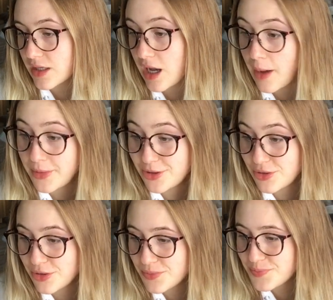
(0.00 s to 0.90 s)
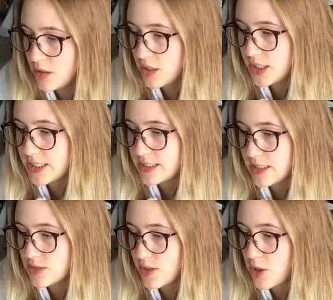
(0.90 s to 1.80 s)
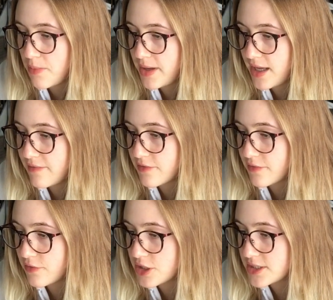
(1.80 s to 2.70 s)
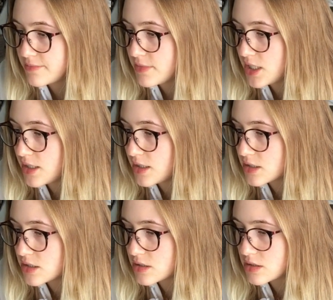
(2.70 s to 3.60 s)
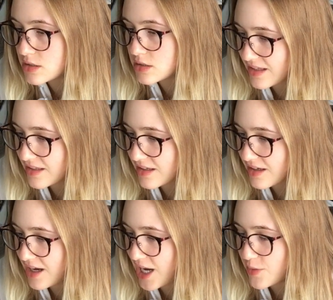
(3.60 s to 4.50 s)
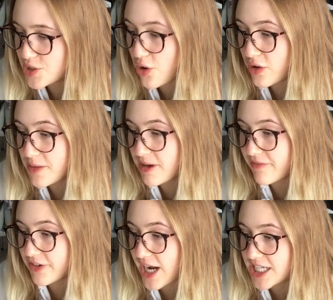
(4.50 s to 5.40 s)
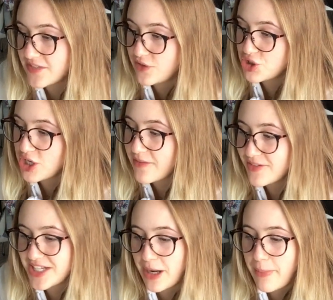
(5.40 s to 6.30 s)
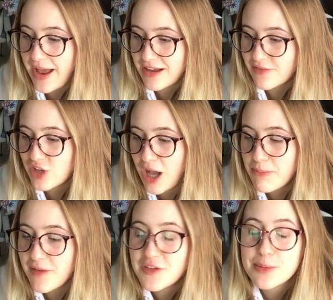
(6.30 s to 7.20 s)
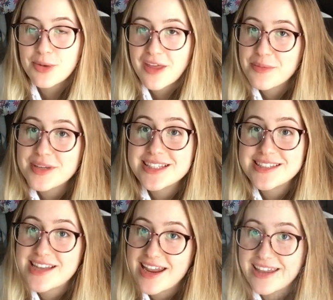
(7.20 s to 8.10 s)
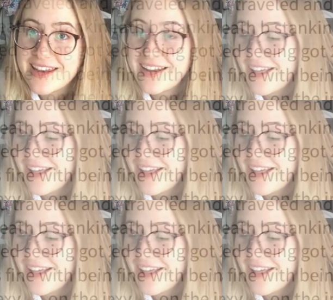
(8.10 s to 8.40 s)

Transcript: comical. And he said, so I don't pay for first meets. I would totally pay for gas if you traveled, and a pack of gum if your breath be stankin',